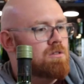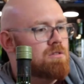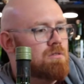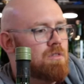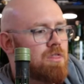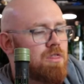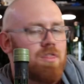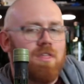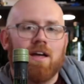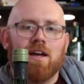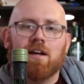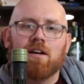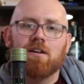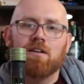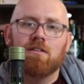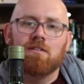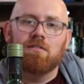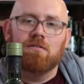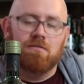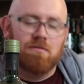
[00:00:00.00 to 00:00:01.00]

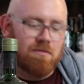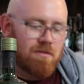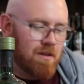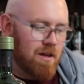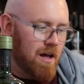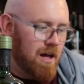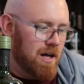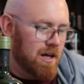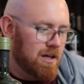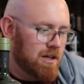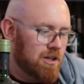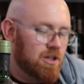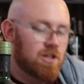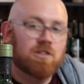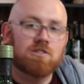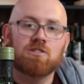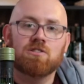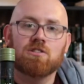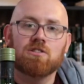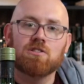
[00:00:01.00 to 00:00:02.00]
thick
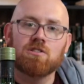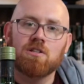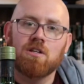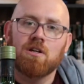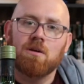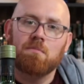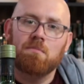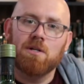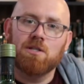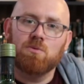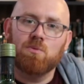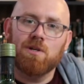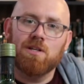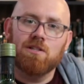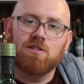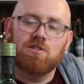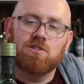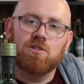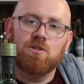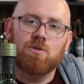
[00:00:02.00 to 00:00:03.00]
custard
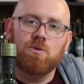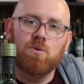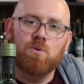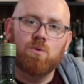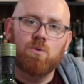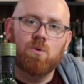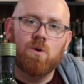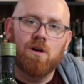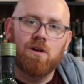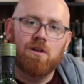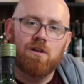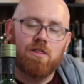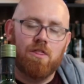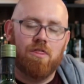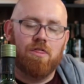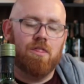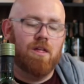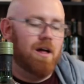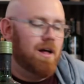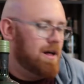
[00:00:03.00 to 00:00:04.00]
between two
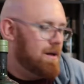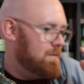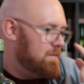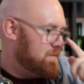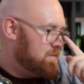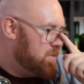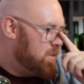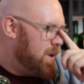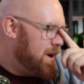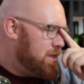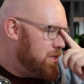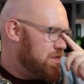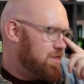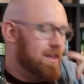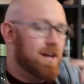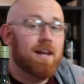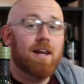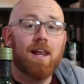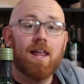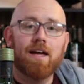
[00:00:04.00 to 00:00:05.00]
quite
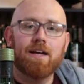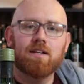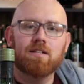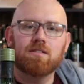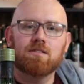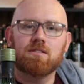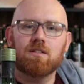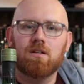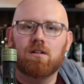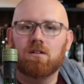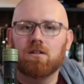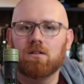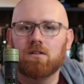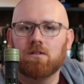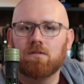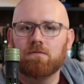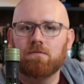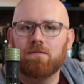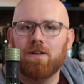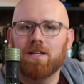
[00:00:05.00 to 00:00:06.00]
thin layers
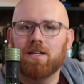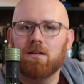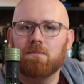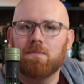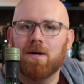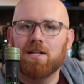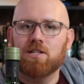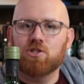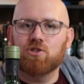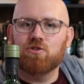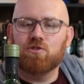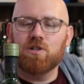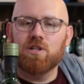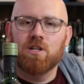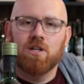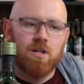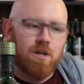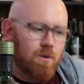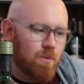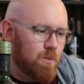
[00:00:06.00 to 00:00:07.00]
of flaky pastry
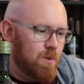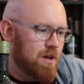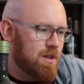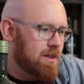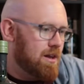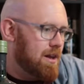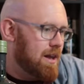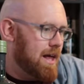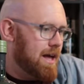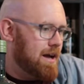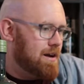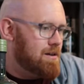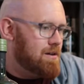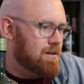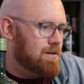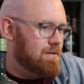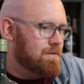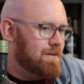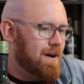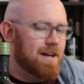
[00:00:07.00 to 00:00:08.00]
with a layer
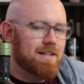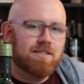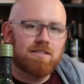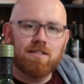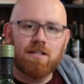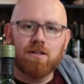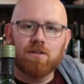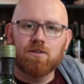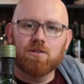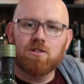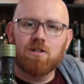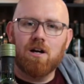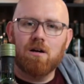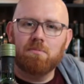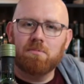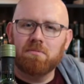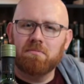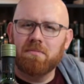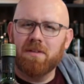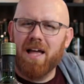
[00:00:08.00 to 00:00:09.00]
of icing on top.
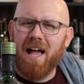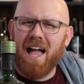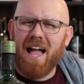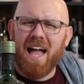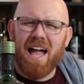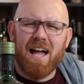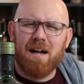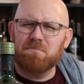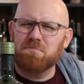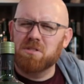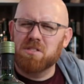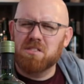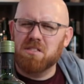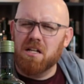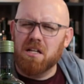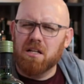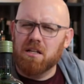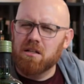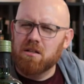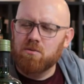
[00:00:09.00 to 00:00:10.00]

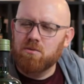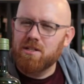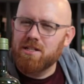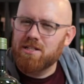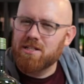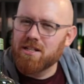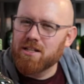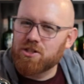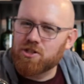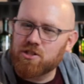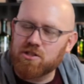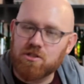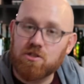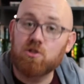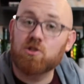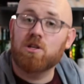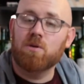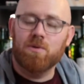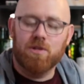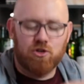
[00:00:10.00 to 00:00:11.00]
Absolutely delicious.
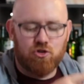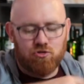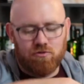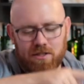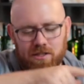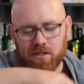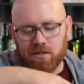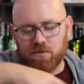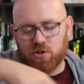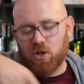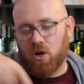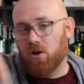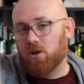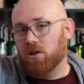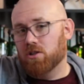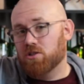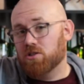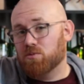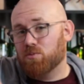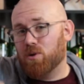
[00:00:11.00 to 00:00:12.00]
Usually with a drizzle of
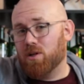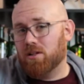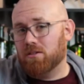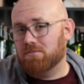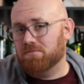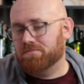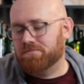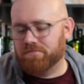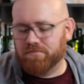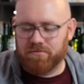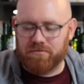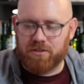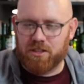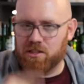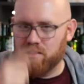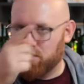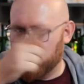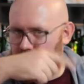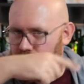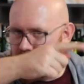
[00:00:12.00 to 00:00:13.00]
chocolate as well.
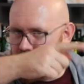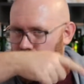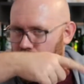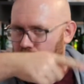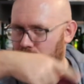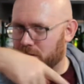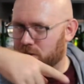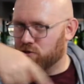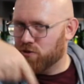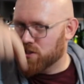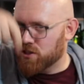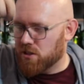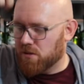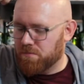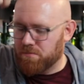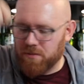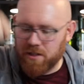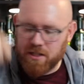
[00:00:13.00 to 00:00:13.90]
It's got to be a drizzle.